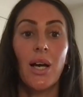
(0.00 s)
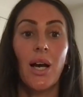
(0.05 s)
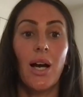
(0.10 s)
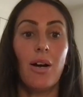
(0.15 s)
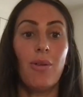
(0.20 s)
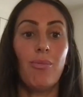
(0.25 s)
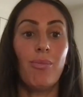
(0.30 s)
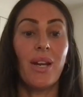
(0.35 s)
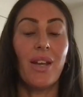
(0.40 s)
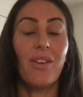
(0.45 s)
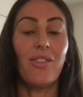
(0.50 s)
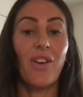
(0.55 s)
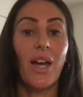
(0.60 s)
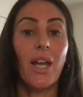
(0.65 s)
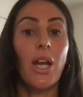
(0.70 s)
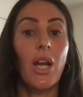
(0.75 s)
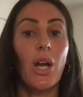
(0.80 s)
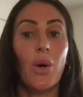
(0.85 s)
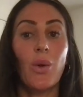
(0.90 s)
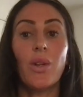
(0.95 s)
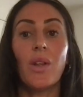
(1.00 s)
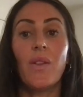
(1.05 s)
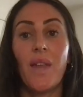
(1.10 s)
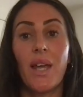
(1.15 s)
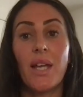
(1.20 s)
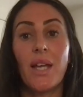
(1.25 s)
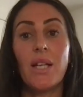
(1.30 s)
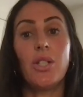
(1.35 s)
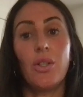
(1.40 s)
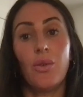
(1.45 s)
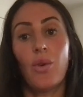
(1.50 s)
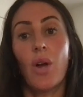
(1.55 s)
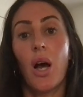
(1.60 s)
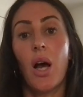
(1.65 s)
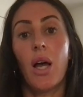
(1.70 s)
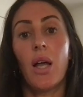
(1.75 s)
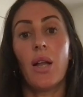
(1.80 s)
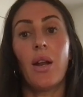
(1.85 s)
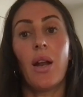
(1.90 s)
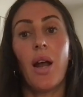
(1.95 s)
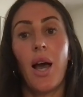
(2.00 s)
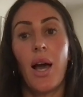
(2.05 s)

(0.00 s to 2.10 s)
But if I know that they do not,